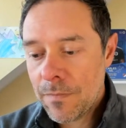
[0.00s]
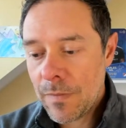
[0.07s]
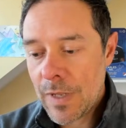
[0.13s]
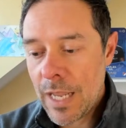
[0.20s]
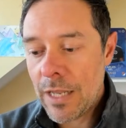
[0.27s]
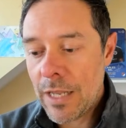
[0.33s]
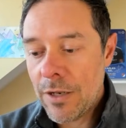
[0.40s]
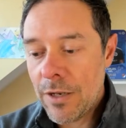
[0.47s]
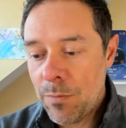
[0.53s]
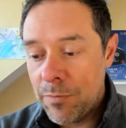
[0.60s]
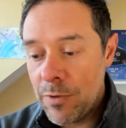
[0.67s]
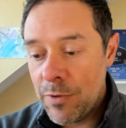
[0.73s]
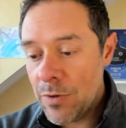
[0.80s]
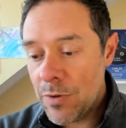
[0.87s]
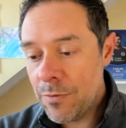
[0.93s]

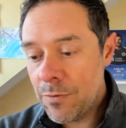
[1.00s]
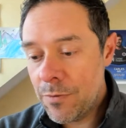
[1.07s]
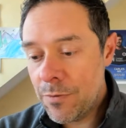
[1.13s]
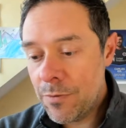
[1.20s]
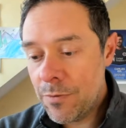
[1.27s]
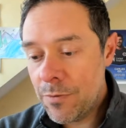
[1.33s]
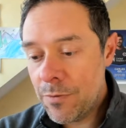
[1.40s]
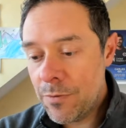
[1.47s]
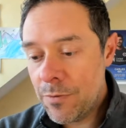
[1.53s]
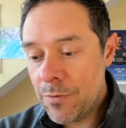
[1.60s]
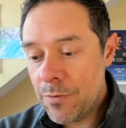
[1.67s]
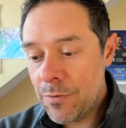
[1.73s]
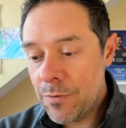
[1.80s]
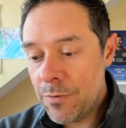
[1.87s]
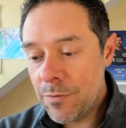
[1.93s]
you
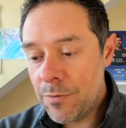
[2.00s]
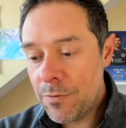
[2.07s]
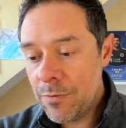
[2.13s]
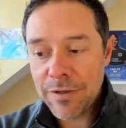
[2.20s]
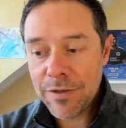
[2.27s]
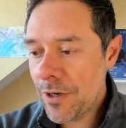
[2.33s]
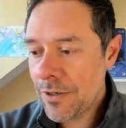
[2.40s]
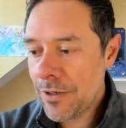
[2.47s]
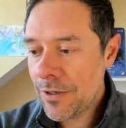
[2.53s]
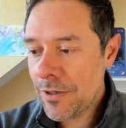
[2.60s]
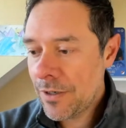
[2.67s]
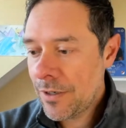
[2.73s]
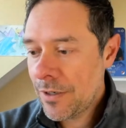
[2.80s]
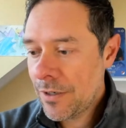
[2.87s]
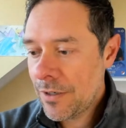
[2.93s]
essentially fill
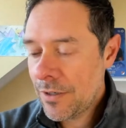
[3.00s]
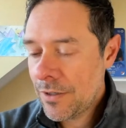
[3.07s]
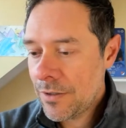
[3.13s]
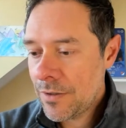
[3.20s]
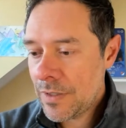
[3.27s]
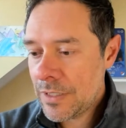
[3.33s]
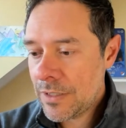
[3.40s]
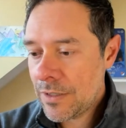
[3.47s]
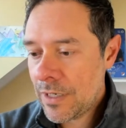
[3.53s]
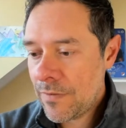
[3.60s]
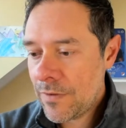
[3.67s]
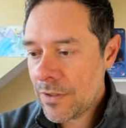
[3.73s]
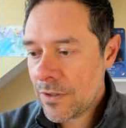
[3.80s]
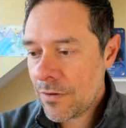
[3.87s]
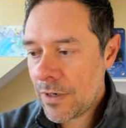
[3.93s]
your. Do I
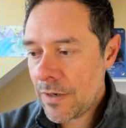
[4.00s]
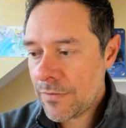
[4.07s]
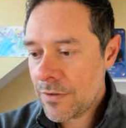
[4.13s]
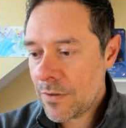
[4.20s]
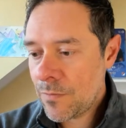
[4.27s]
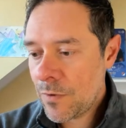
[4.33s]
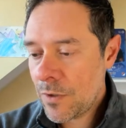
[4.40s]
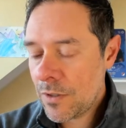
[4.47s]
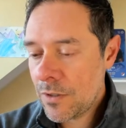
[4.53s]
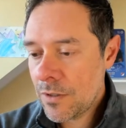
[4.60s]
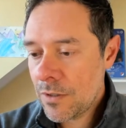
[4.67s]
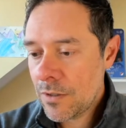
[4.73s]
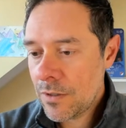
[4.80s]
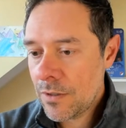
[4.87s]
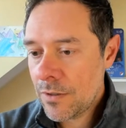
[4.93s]
still have this graph somewhere?